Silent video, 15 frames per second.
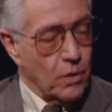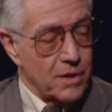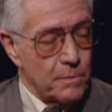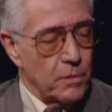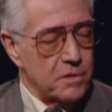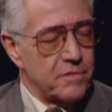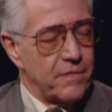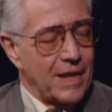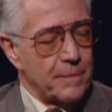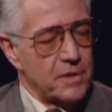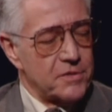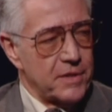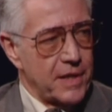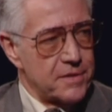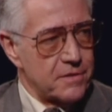one of the most
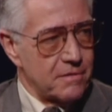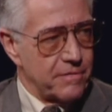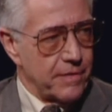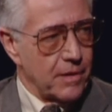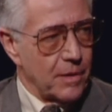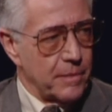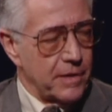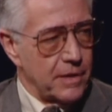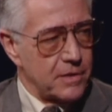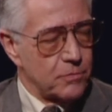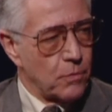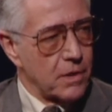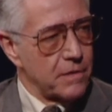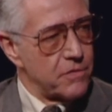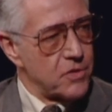famous scenes in the film, and
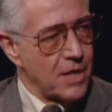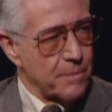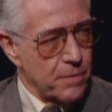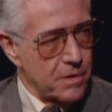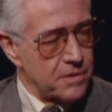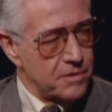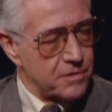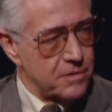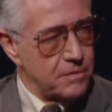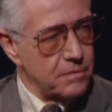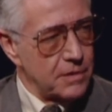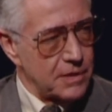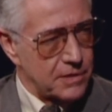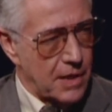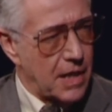it's one of Shepherd's.
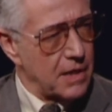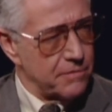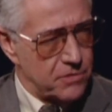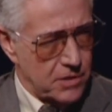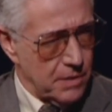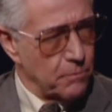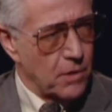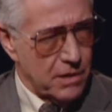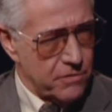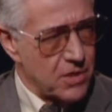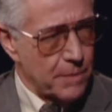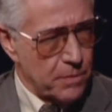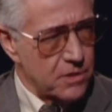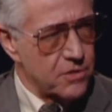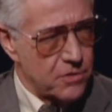It's out of one
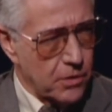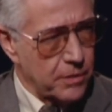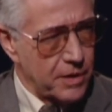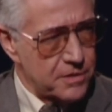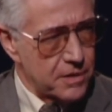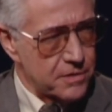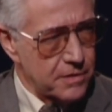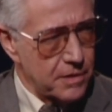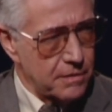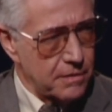of Shepherd's stories, isn't